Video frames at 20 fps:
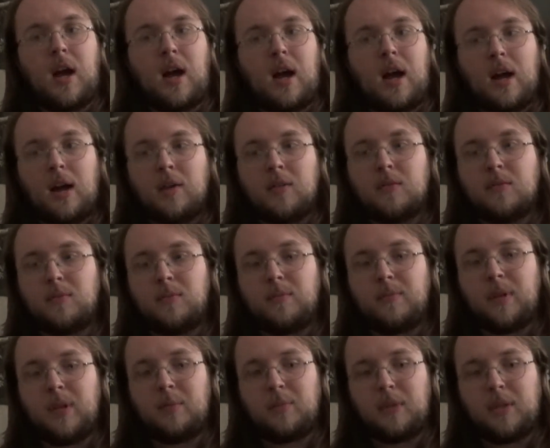
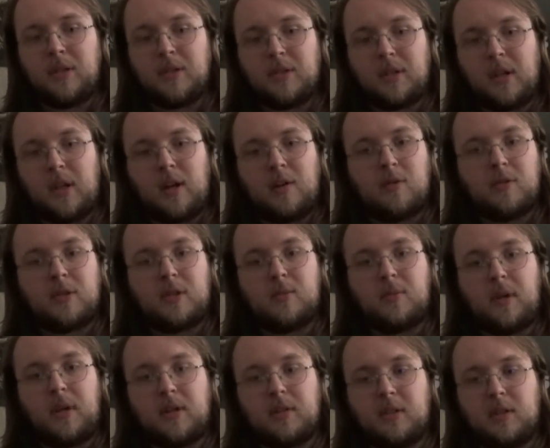And because of that, I was
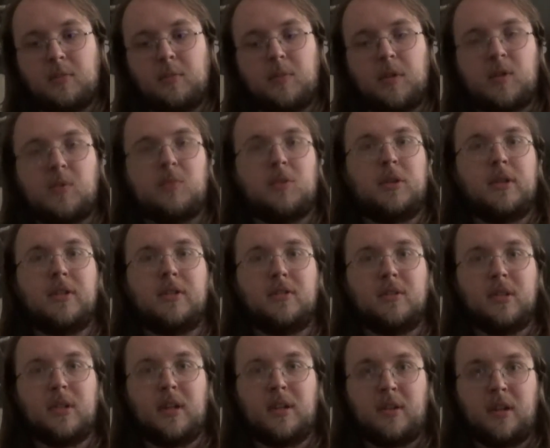surprisingly much more into it
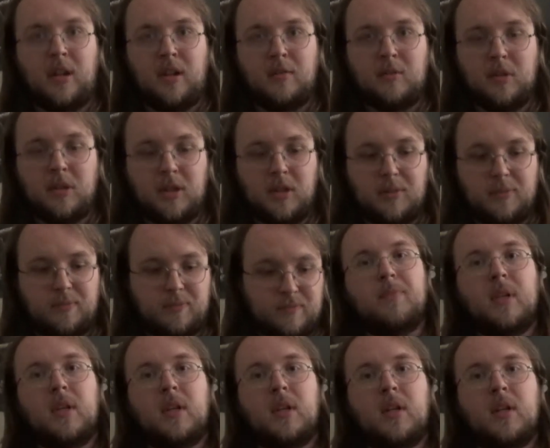than I thought I would.
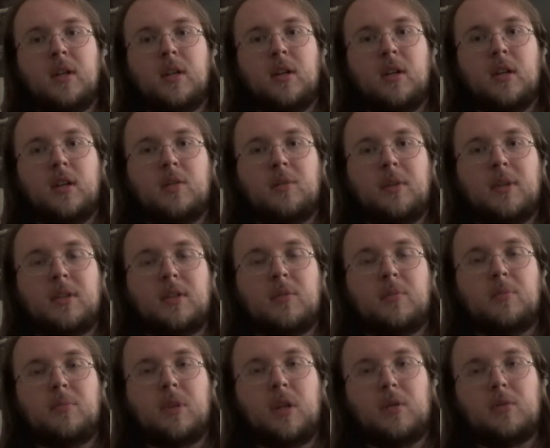Despite
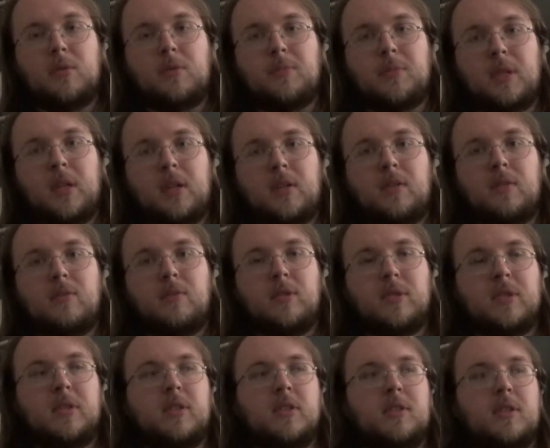some problems, I
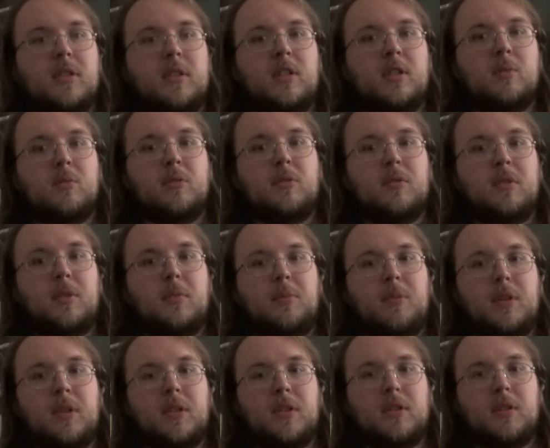was still into the movie
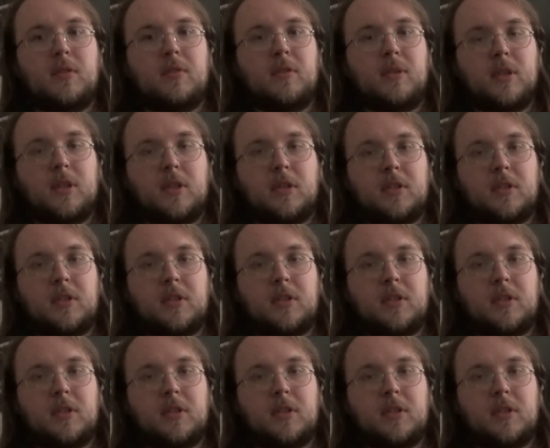because of the good